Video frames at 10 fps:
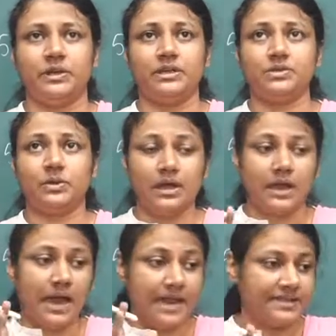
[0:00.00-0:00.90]
Okay, so
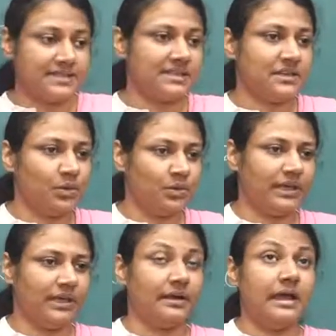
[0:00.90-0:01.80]
understand who they are.